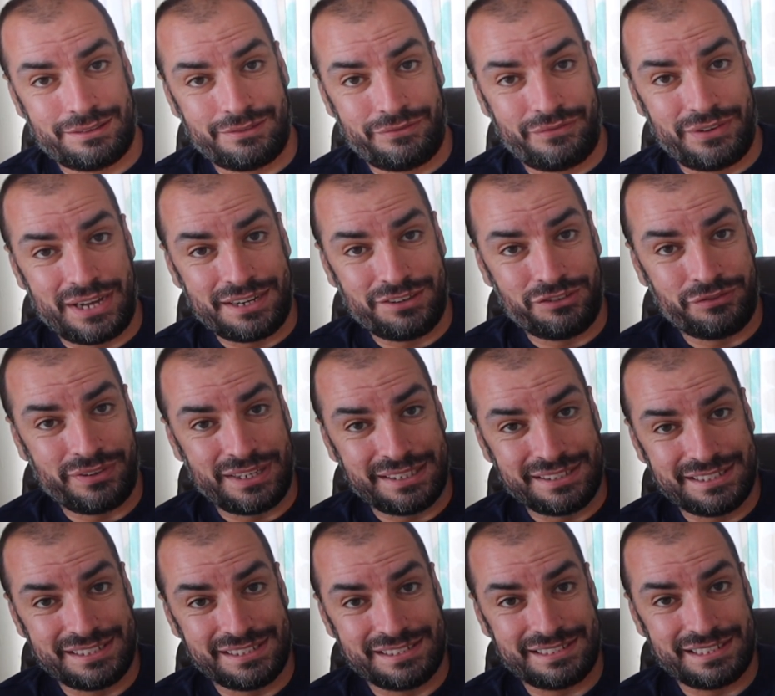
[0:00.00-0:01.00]
Final
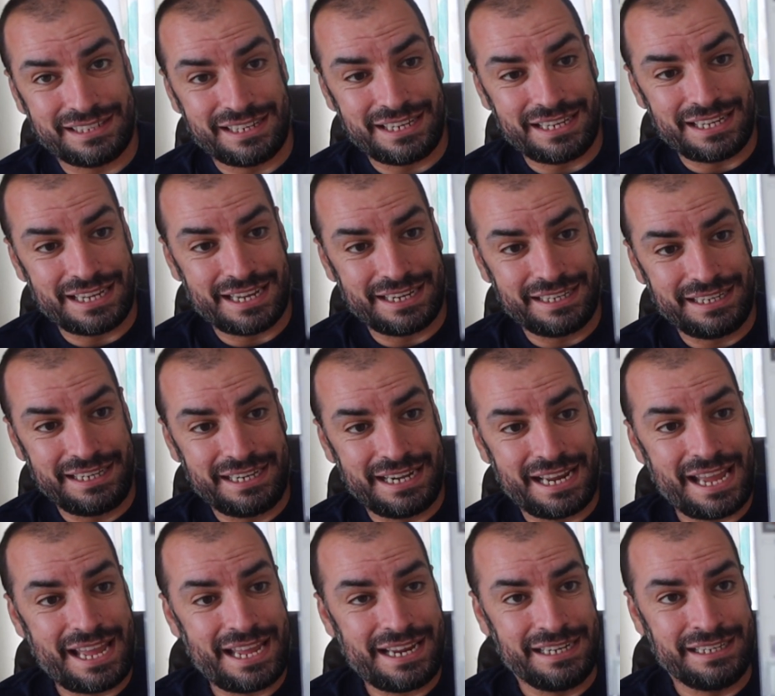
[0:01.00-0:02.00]
Fantasy
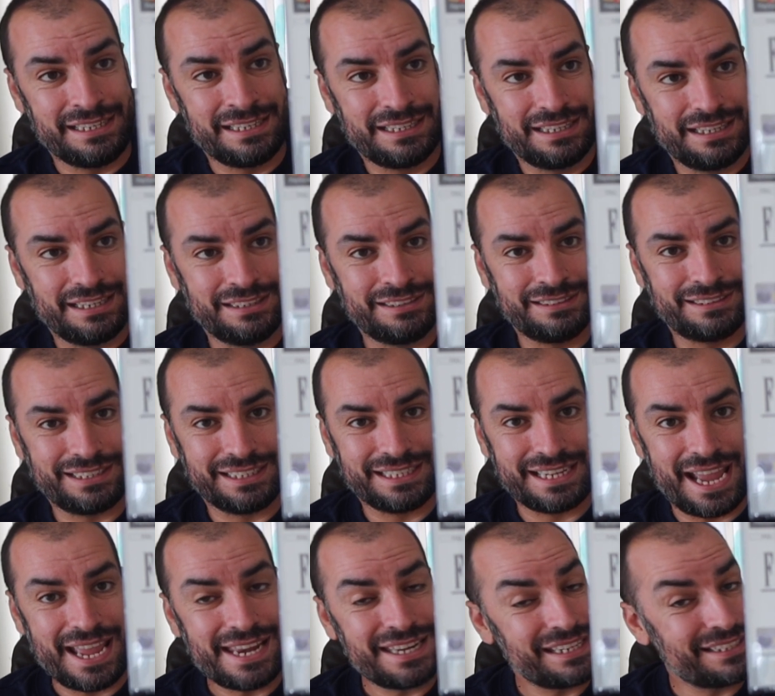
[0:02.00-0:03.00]
IX, and
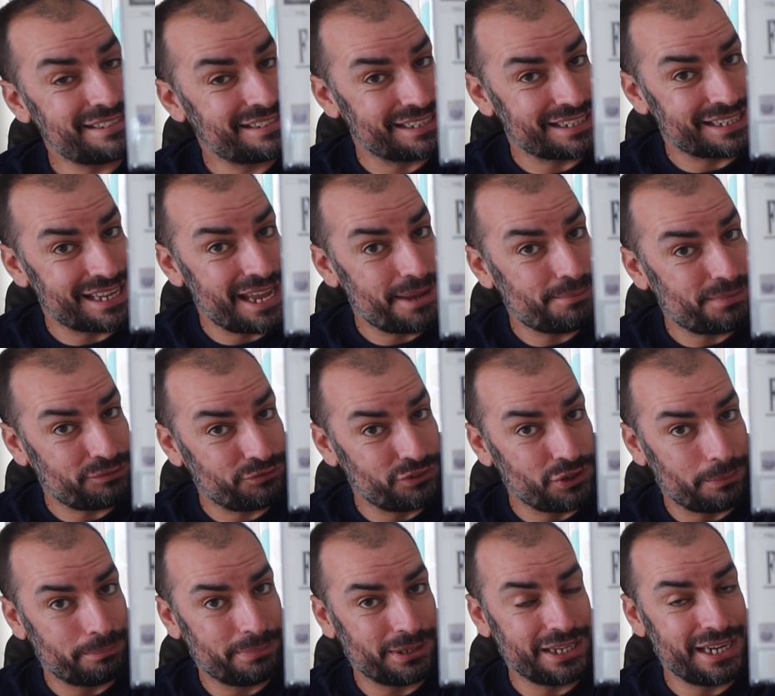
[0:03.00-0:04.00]
again, it's a game I've
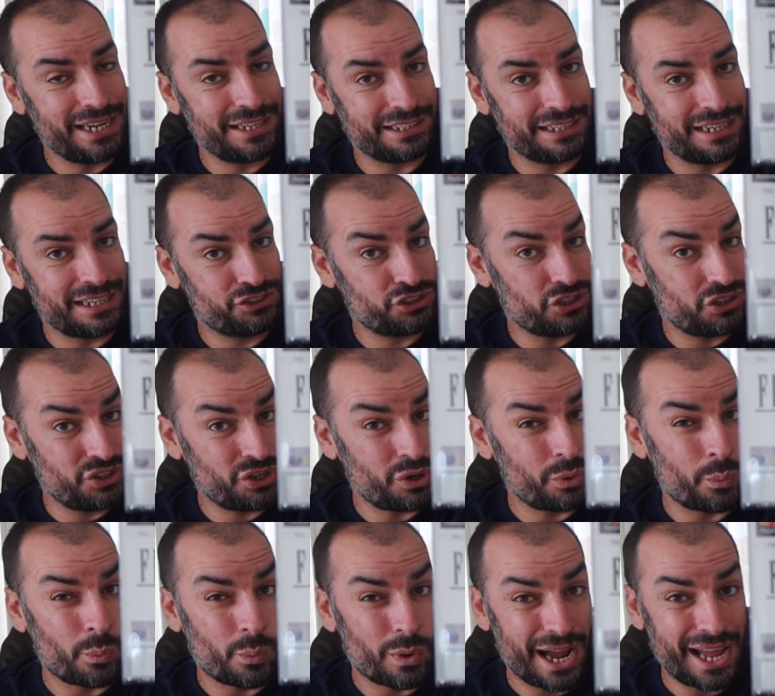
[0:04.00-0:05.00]
not played, and I don't know
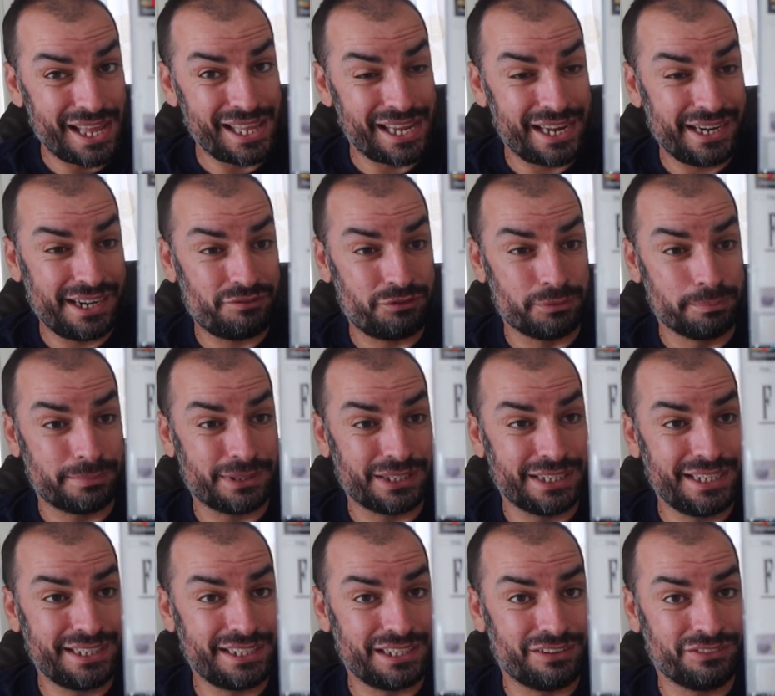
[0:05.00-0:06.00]
why I haven't
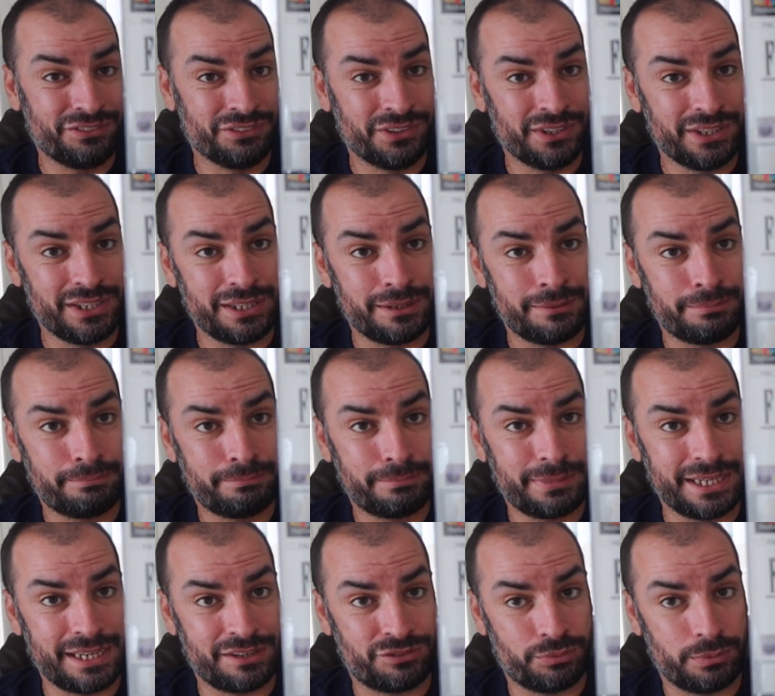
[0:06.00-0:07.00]
played it on the
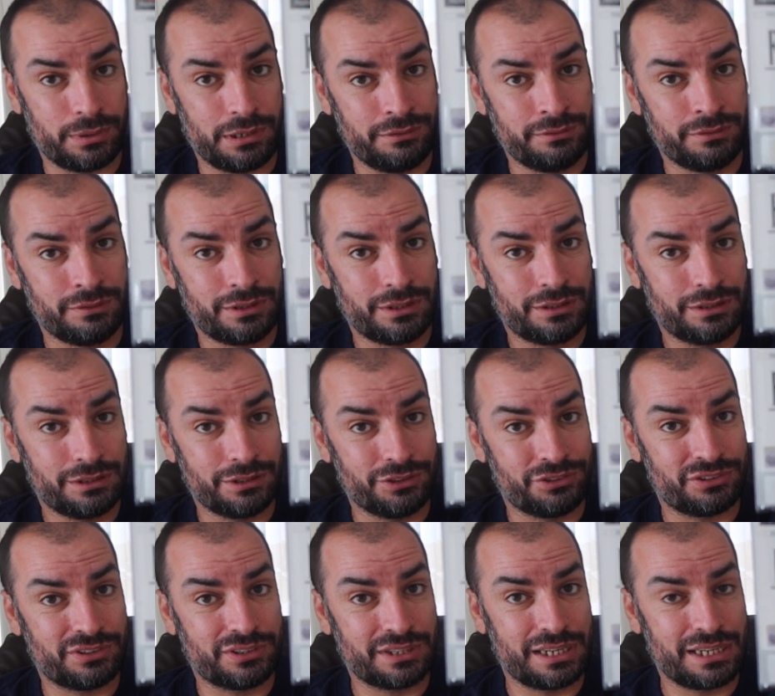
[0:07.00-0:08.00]
PS1,
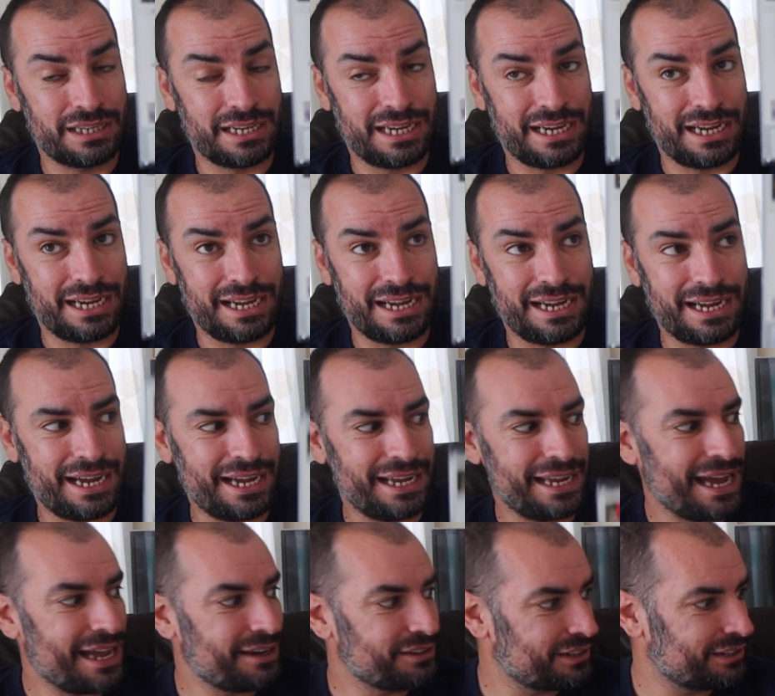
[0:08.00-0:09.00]
because I
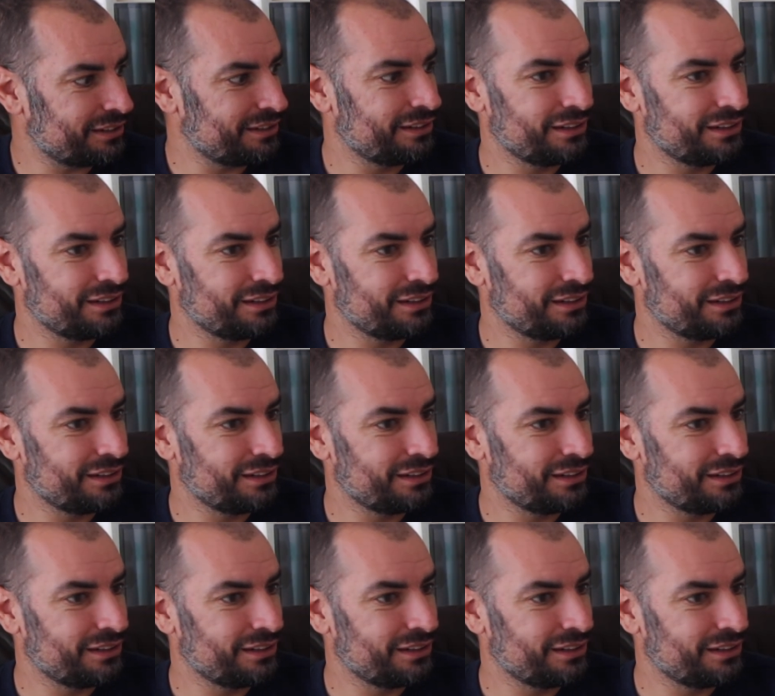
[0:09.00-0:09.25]
had